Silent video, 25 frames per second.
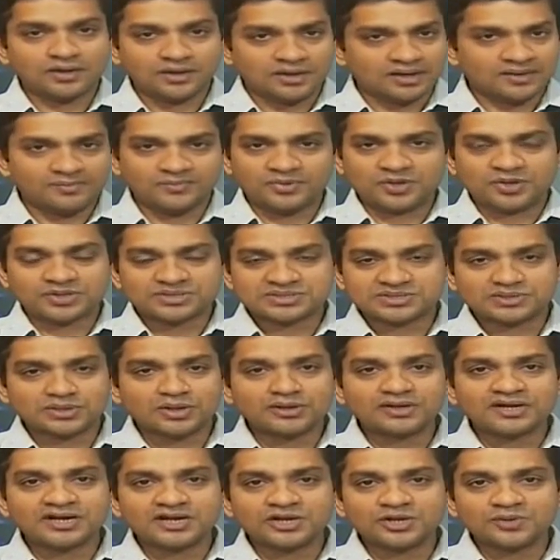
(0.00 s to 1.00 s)
because
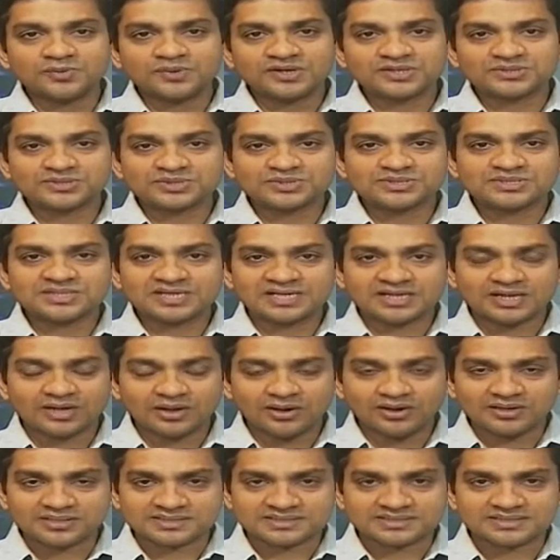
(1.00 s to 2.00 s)
non-renewable resources are at
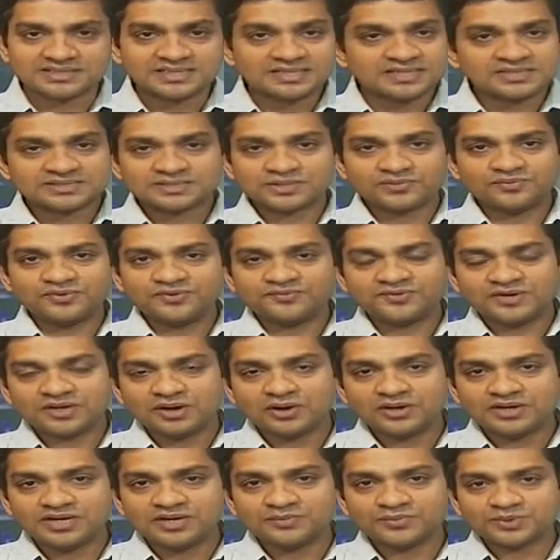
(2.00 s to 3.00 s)
loss. So we were
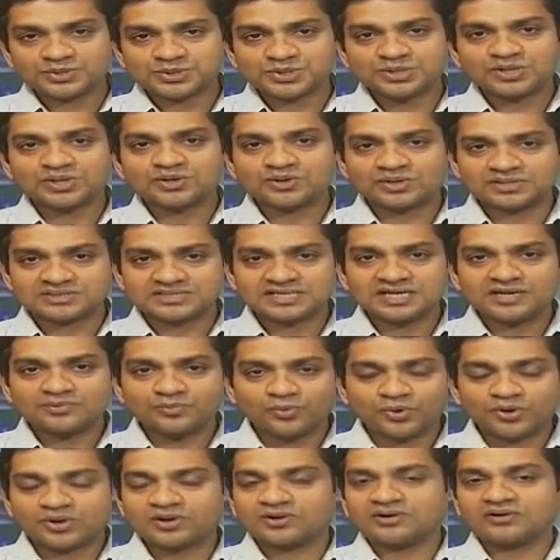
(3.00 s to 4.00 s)
not in a position to concentrate
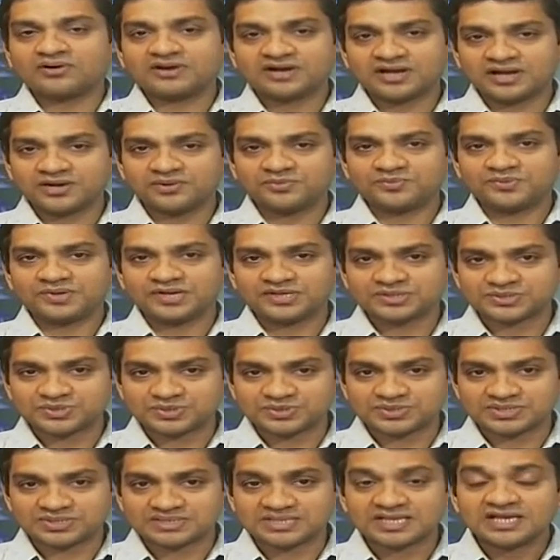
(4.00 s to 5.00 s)
more on non-renewable
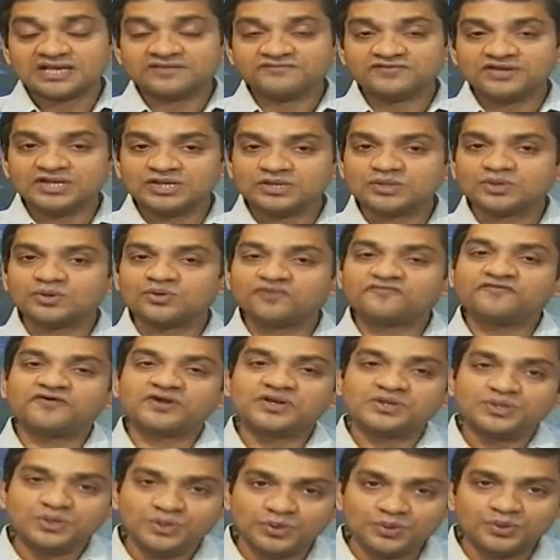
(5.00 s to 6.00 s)
resources. We need to look for
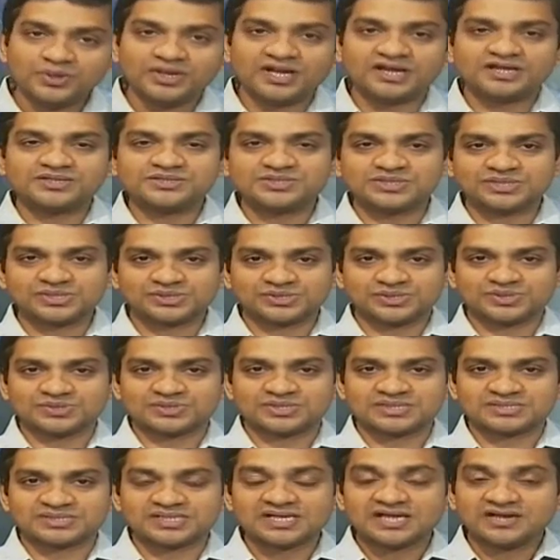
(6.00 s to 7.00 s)
new energy
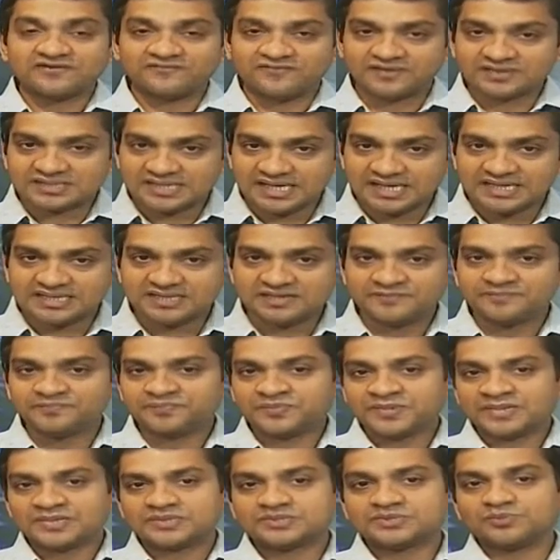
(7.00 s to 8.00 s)
resources. For that,
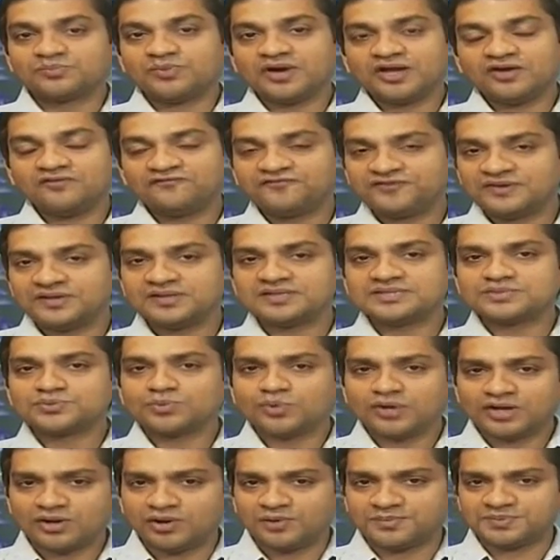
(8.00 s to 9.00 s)
so biofuel is
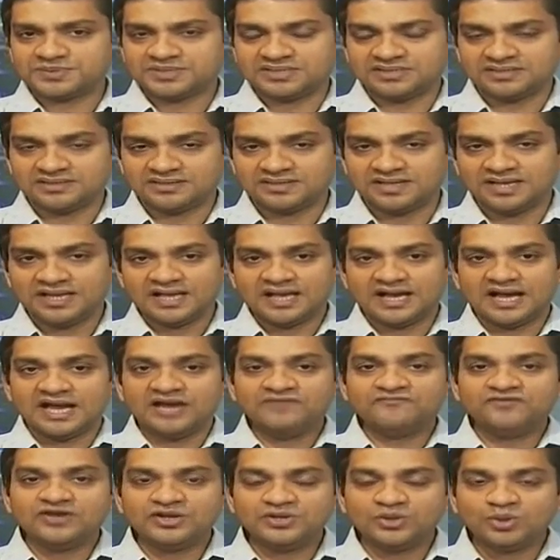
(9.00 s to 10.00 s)
one option,
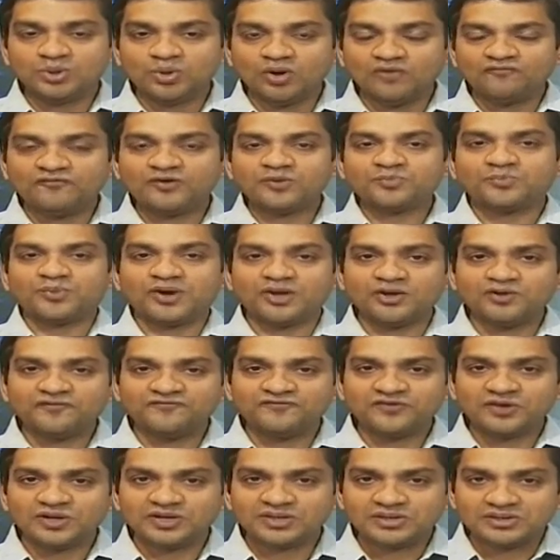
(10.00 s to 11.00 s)
and when you go for
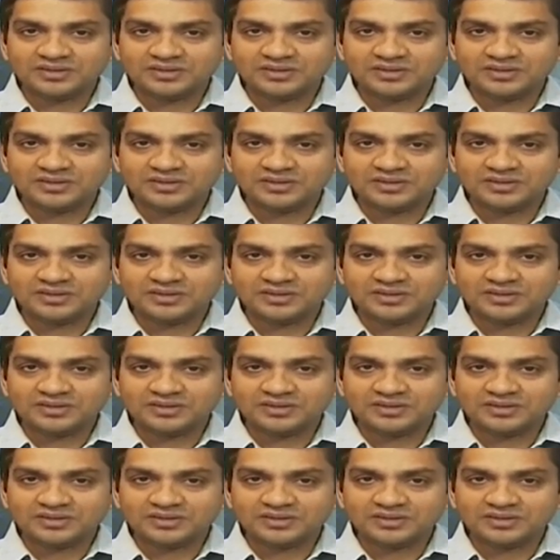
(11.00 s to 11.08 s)
biofuel